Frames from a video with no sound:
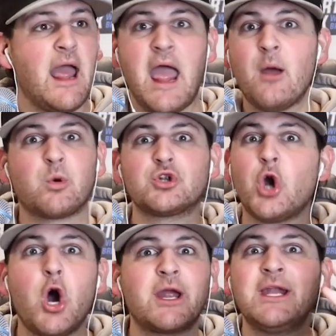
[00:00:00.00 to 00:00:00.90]
and we're
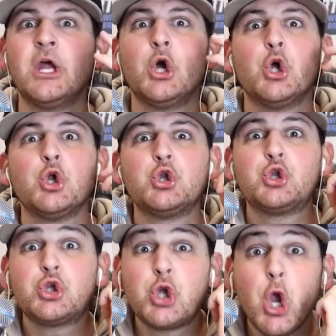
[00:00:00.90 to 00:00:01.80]
talking
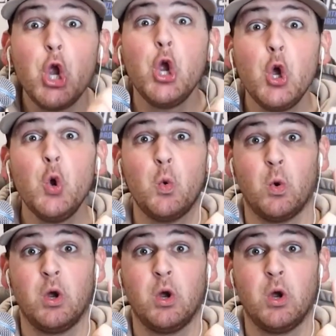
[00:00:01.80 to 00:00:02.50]
two.